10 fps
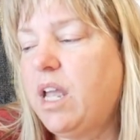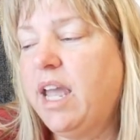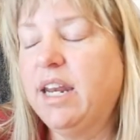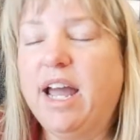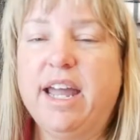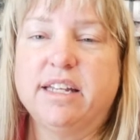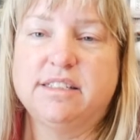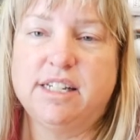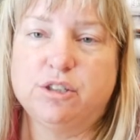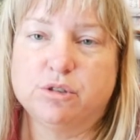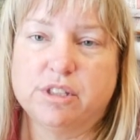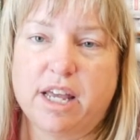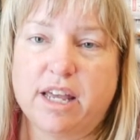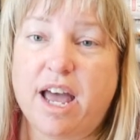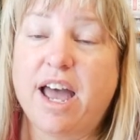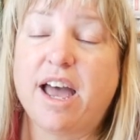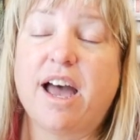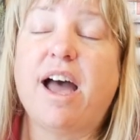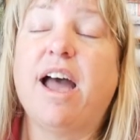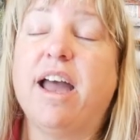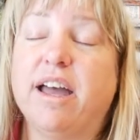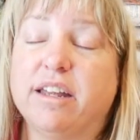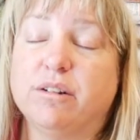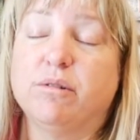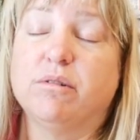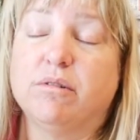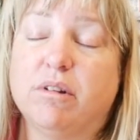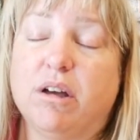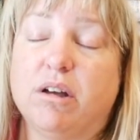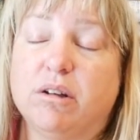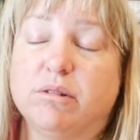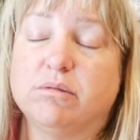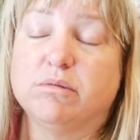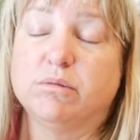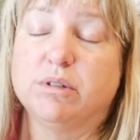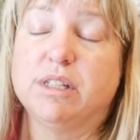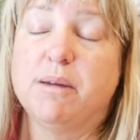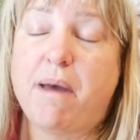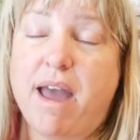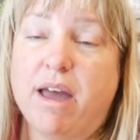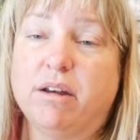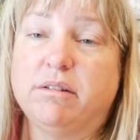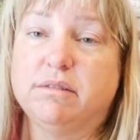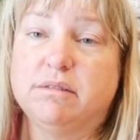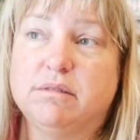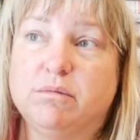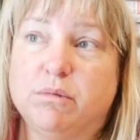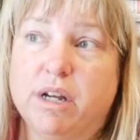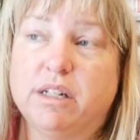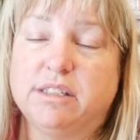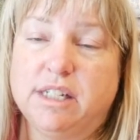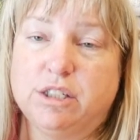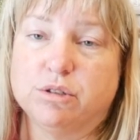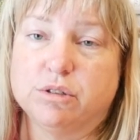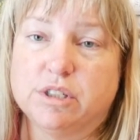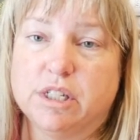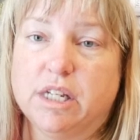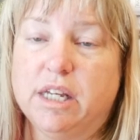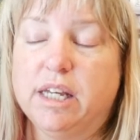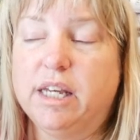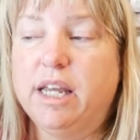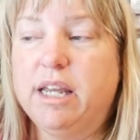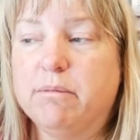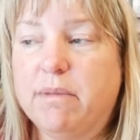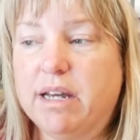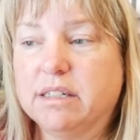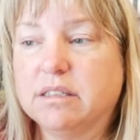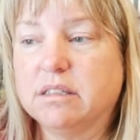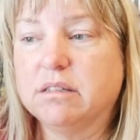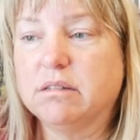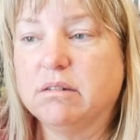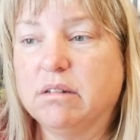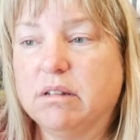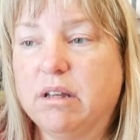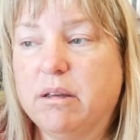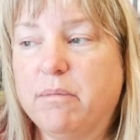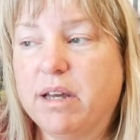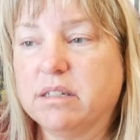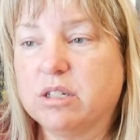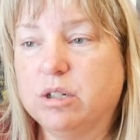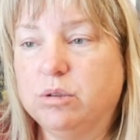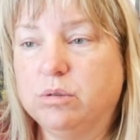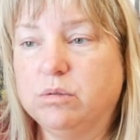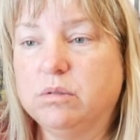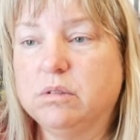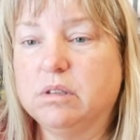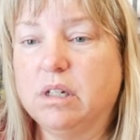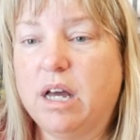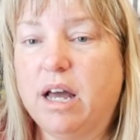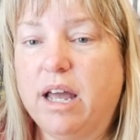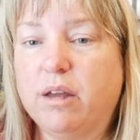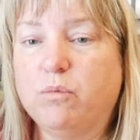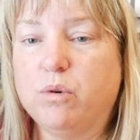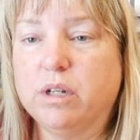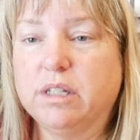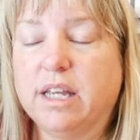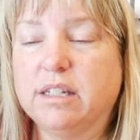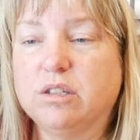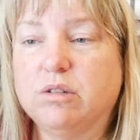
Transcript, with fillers: And I had teachers that I, I had a really bad run of teachers in my in my school. I had one that